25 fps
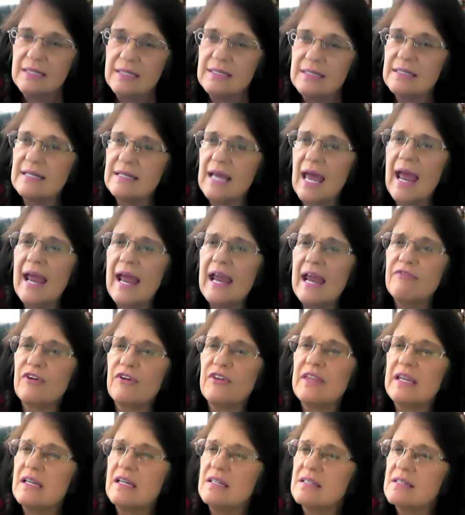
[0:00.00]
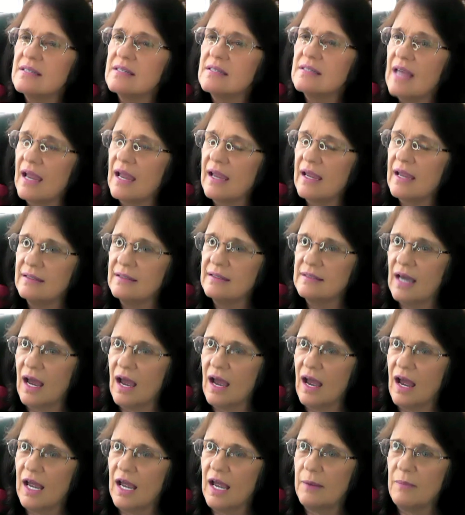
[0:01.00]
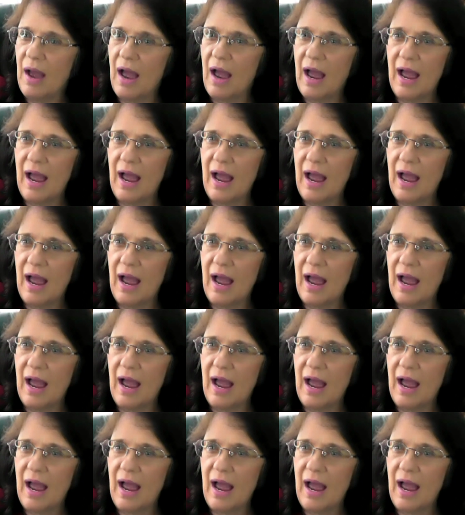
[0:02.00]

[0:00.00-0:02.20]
Today, for the second time,